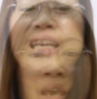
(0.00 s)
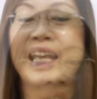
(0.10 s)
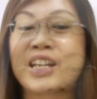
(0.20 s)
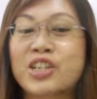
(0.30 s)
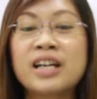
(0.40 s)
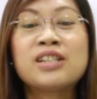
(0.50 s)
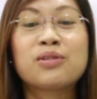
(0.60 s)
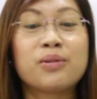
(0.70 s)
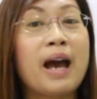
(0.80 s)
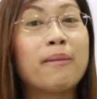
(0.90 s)
They are
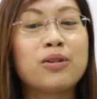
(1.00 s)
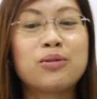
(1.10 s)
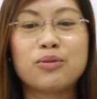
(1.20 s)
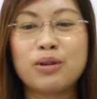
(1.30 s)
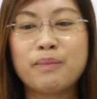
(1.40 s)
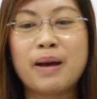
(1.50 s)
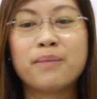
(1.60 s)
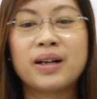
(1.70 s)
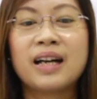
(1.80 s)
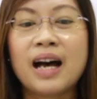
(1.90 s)
just to help you to
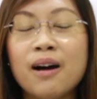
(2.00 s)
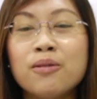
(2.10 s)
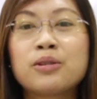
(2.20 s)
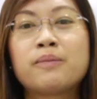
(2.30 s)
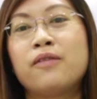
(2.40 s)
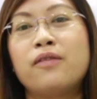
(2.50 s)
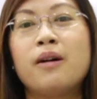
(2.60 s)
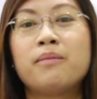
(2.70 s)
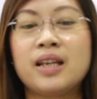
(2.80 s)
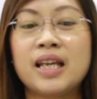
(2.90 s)
remember how to
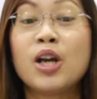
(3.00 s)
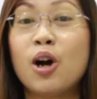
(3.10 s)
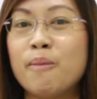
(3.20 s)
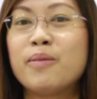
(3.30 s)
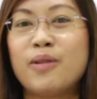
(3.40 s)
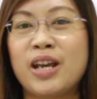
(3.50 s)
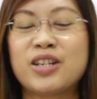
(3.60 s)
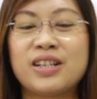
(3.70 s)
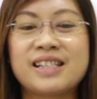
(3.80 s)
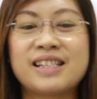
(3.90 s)
perform the
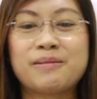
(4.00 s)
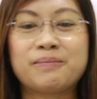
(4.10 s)
operations.